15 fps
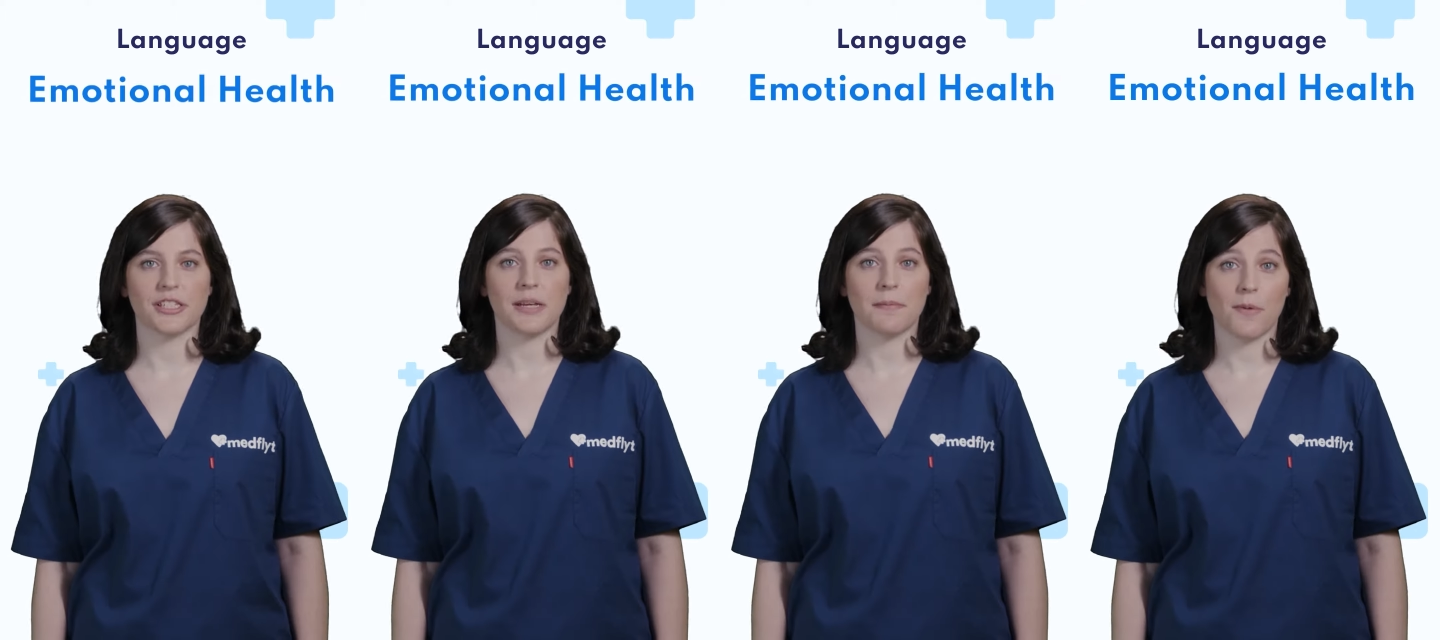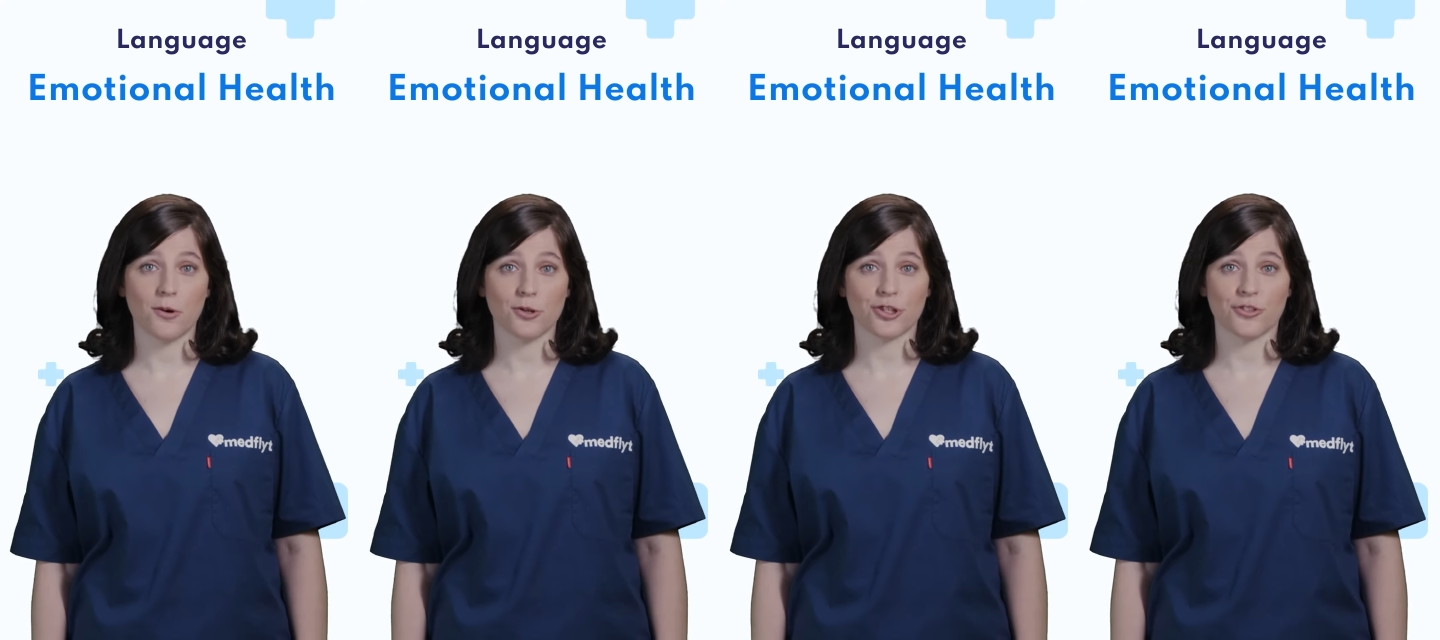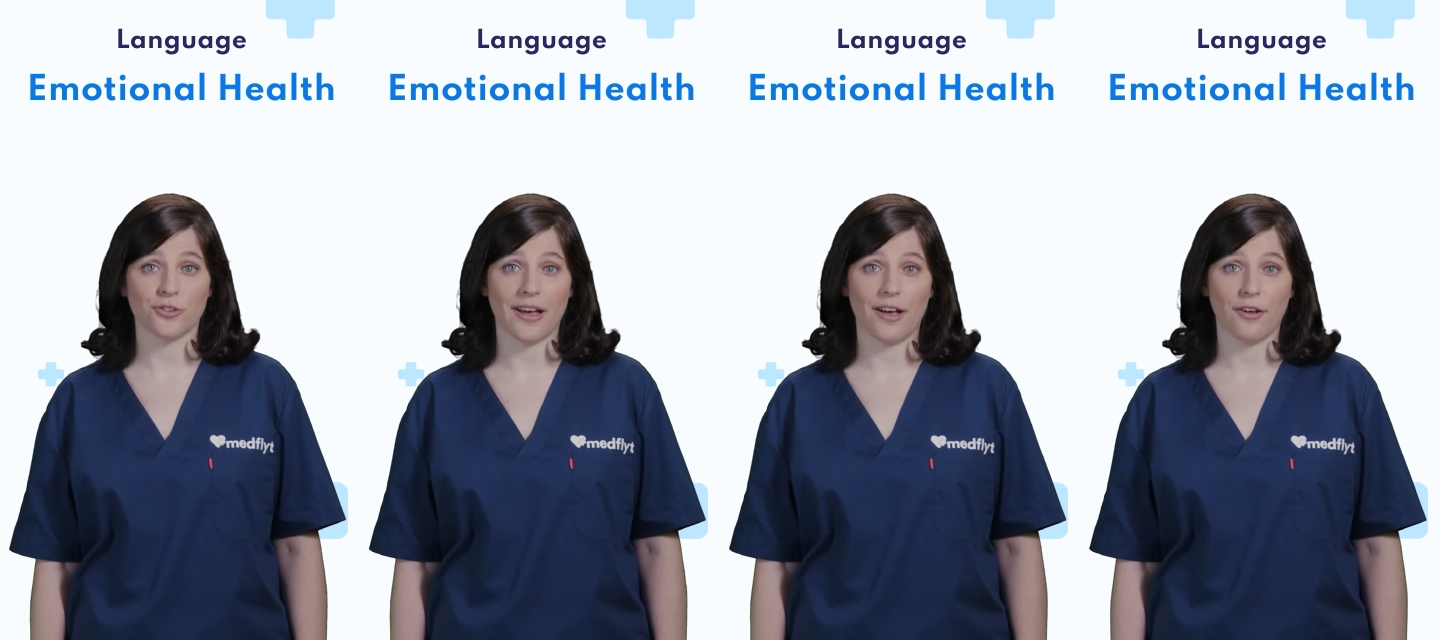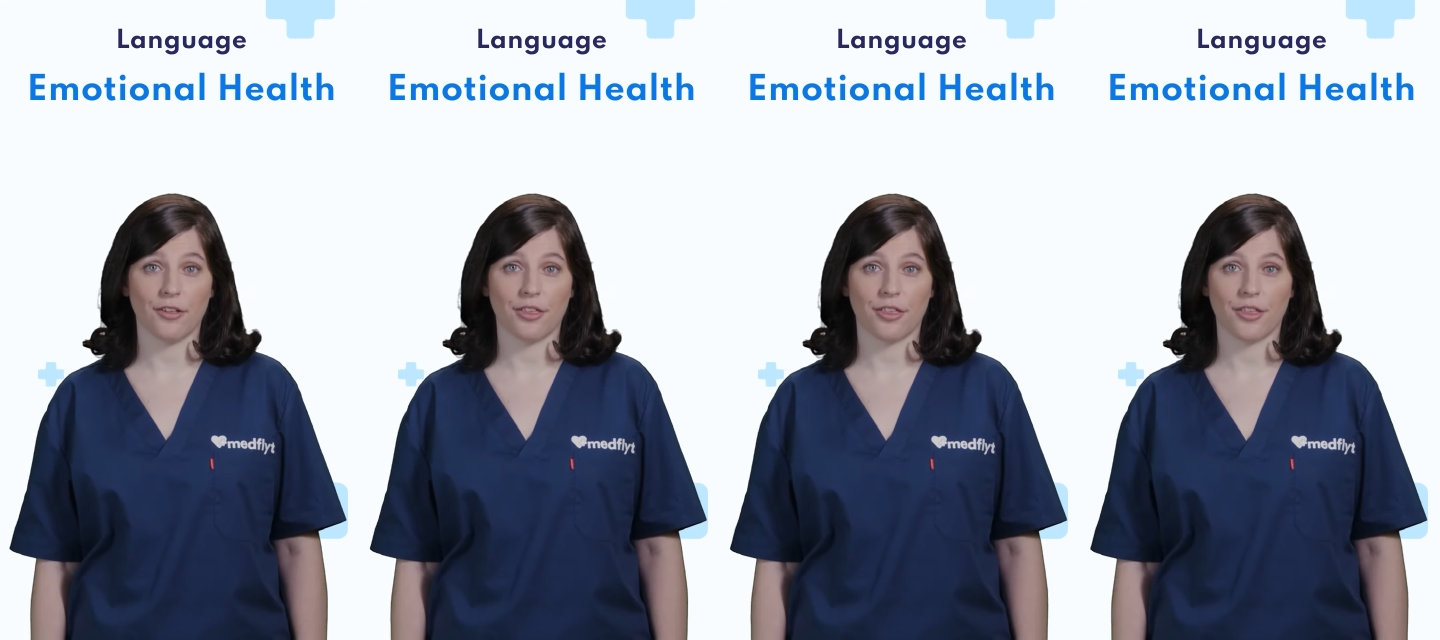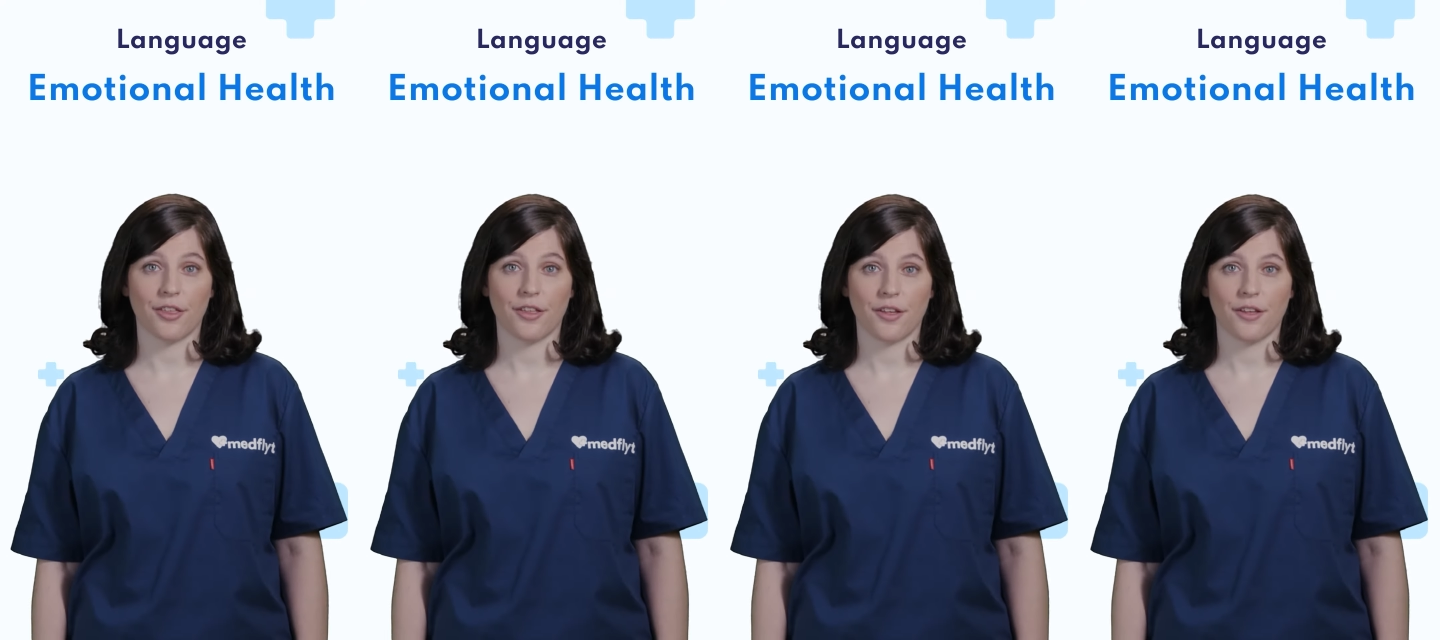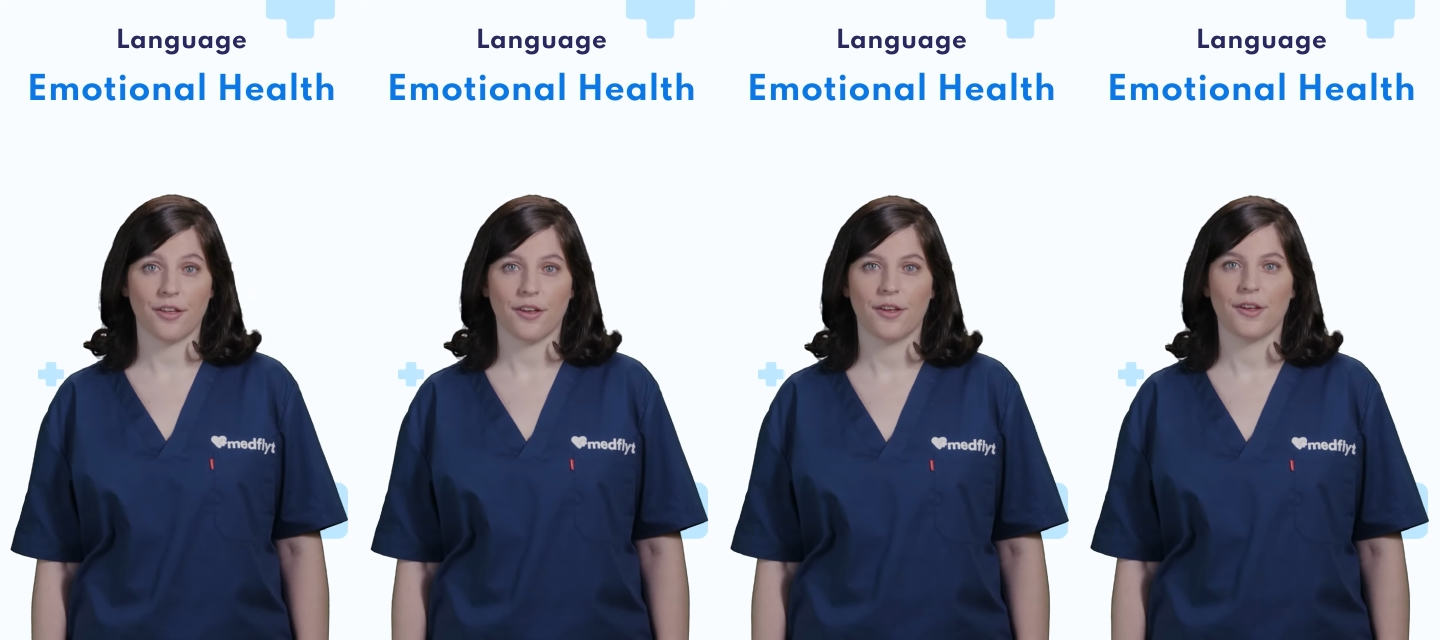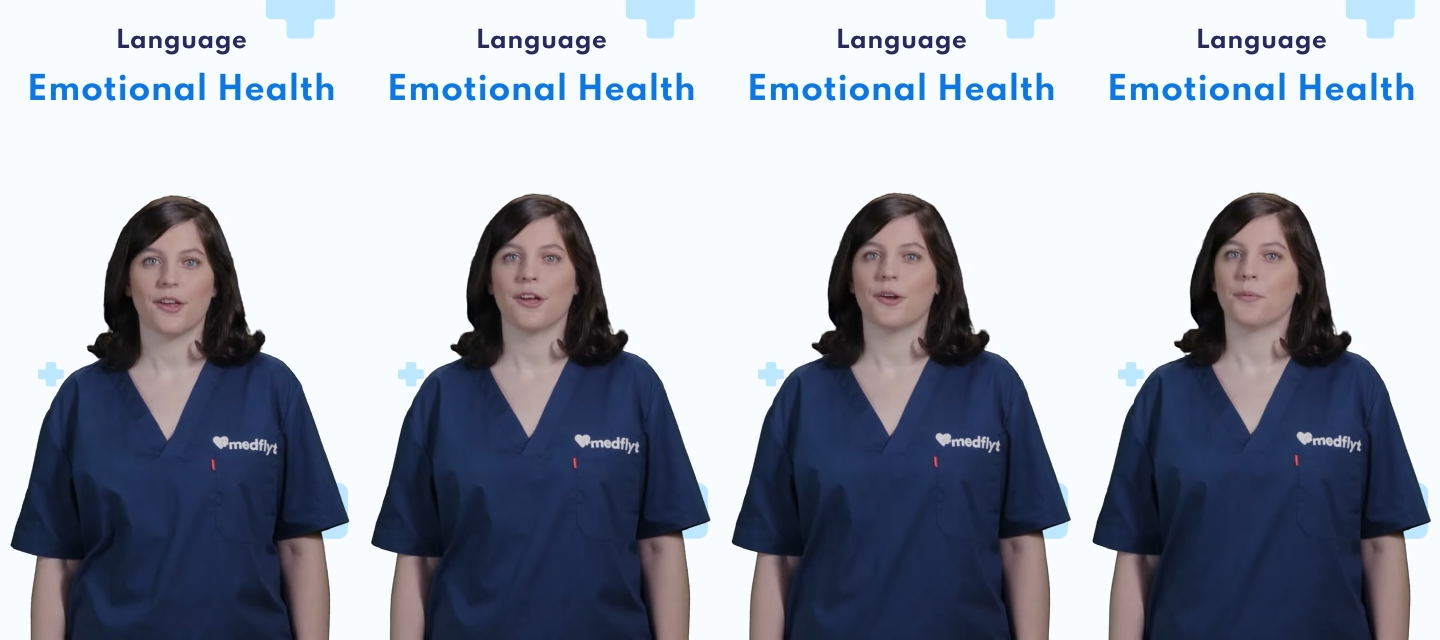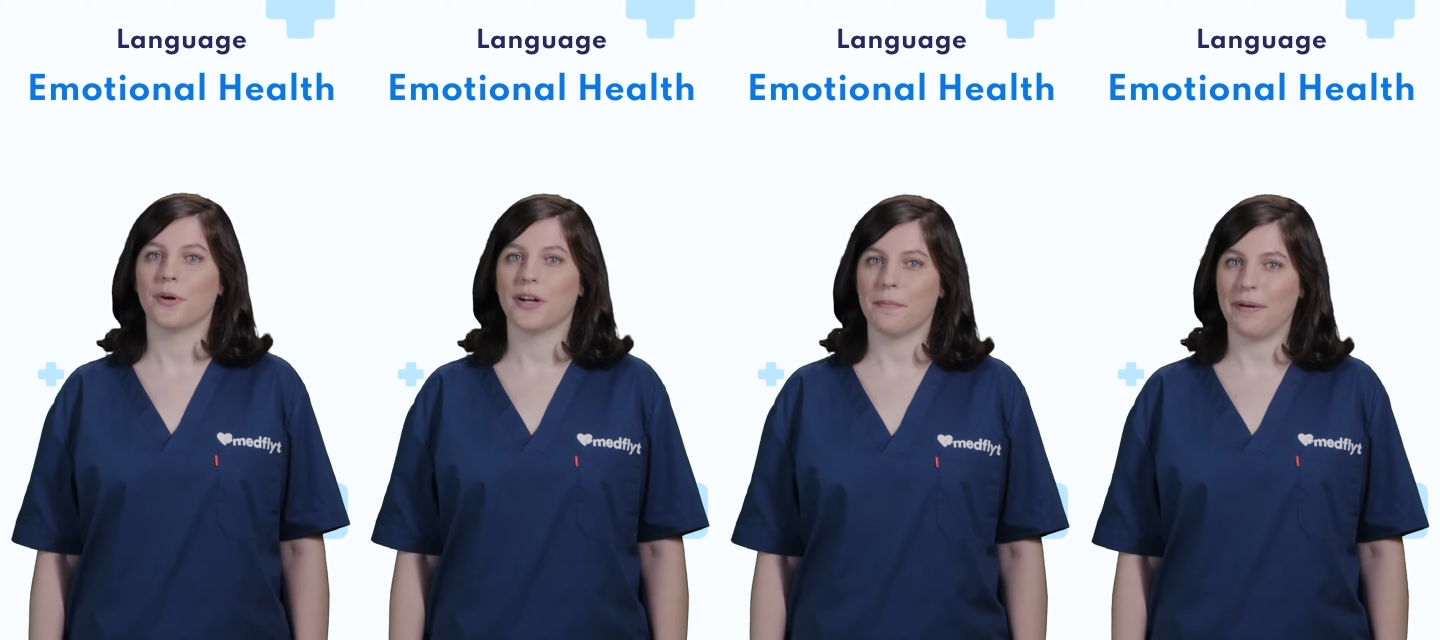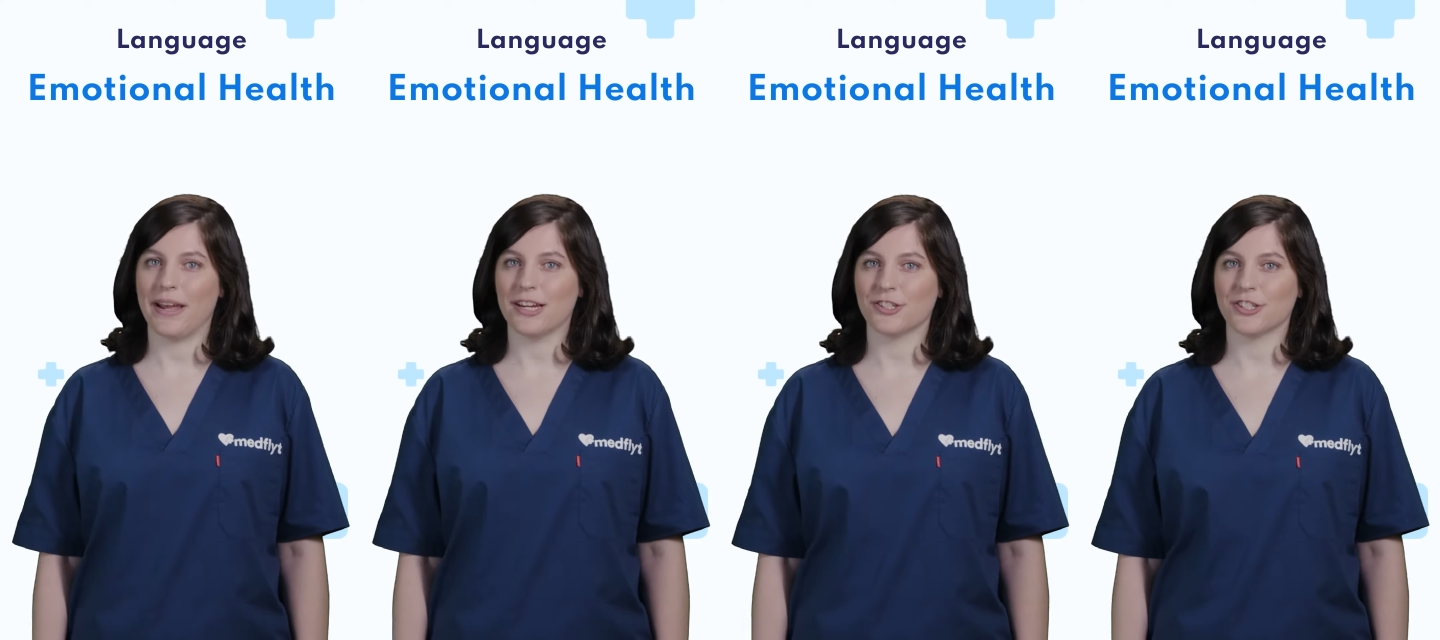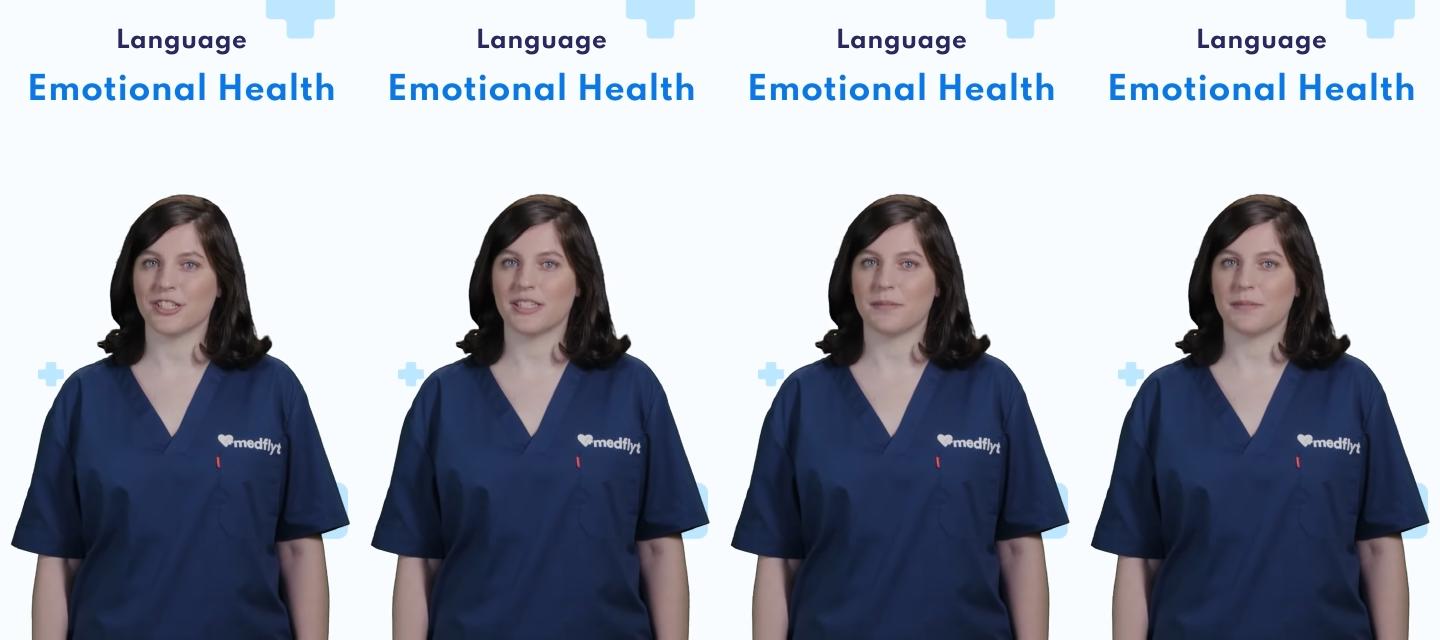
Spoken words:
emotional health. When a patient